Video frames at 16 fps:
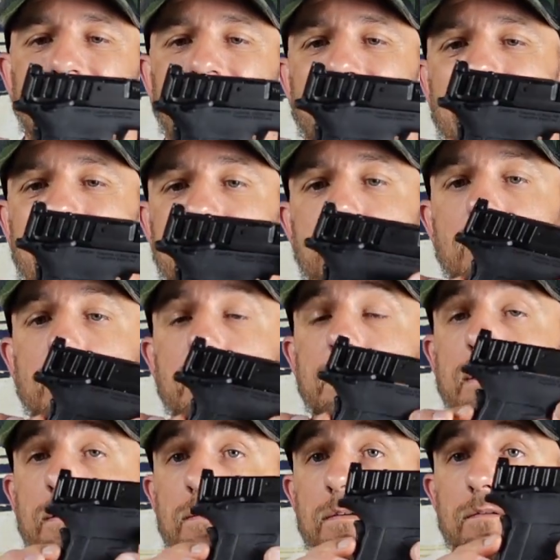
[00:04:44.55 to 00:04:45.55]
it
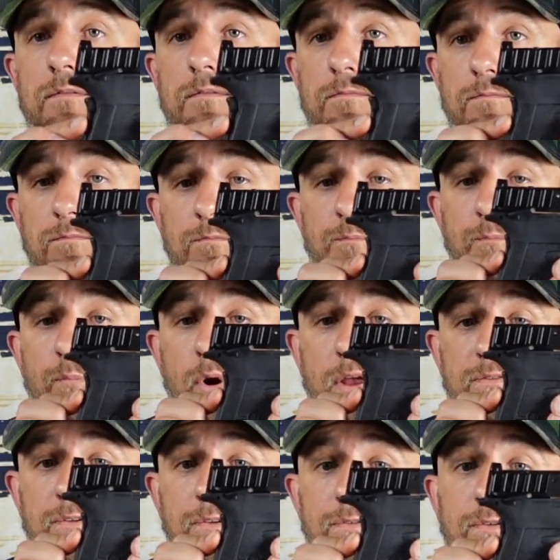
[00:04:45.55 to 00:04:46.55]
actually
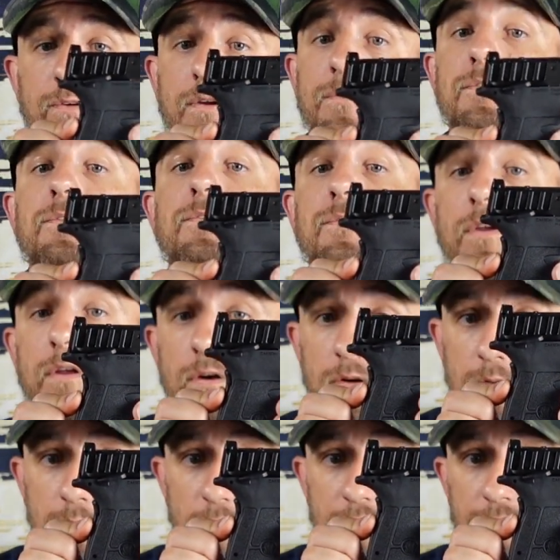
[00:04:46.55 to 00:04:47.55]
presses
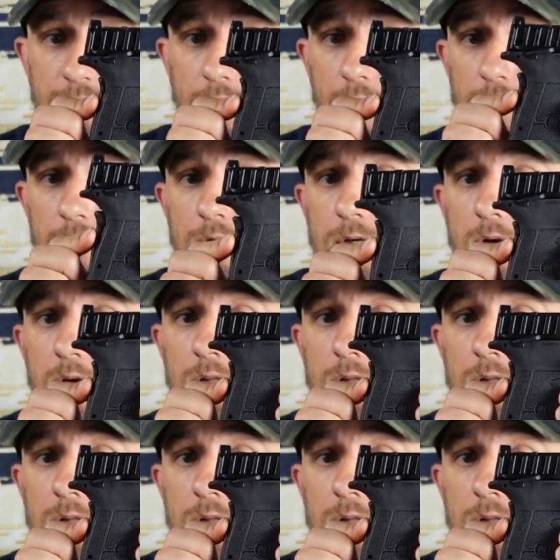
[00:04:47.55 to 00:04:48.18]
considerably farther,